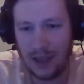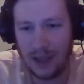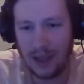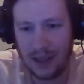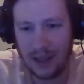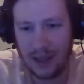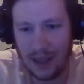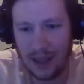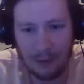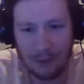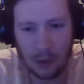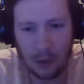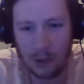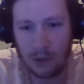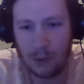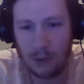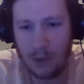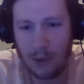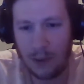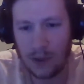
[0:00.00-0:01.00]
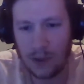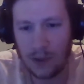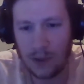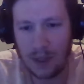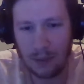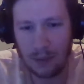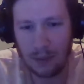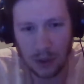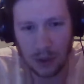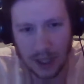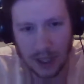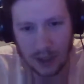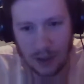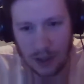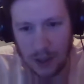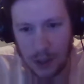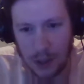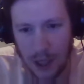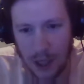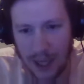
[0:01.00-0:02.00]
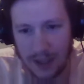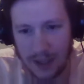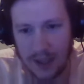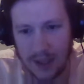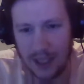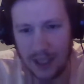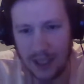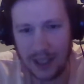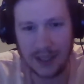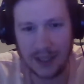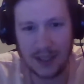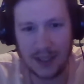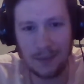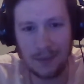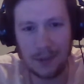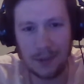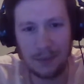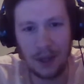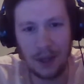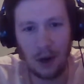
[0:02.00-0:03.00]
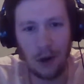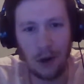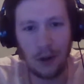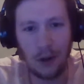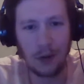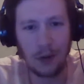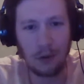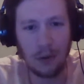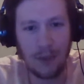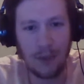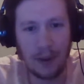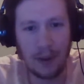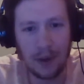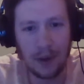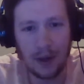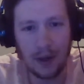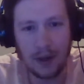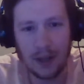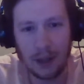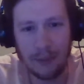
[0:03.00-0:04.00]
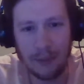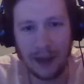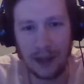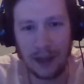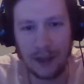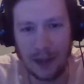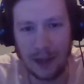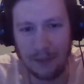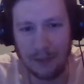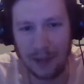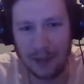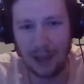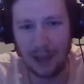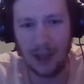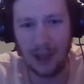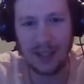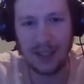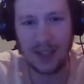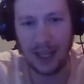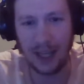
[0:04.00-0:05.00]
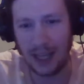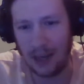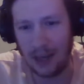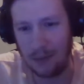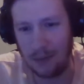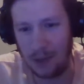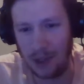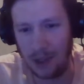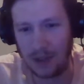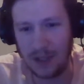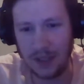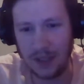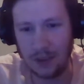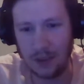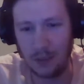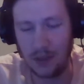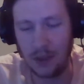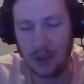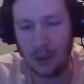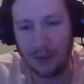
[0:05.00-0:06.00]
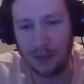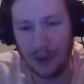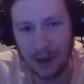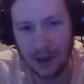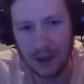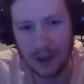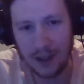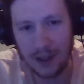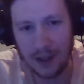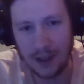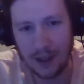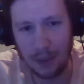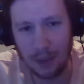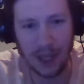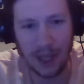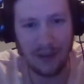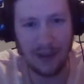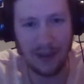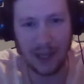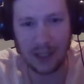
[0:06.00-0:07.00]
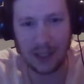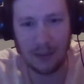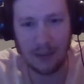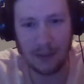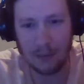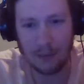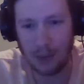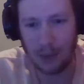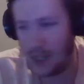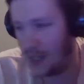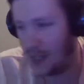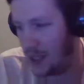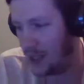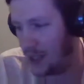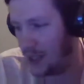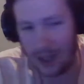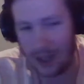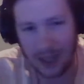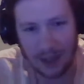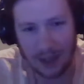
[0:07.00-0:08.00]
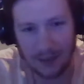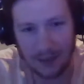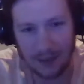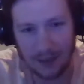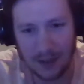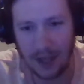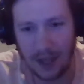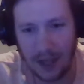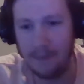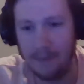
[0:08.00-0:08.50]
Everyone remembers them losing to the Jets, and that seems to be all they remember about them. They lost that game and their season was over. But they've actually been pretty decent, like Kevin said.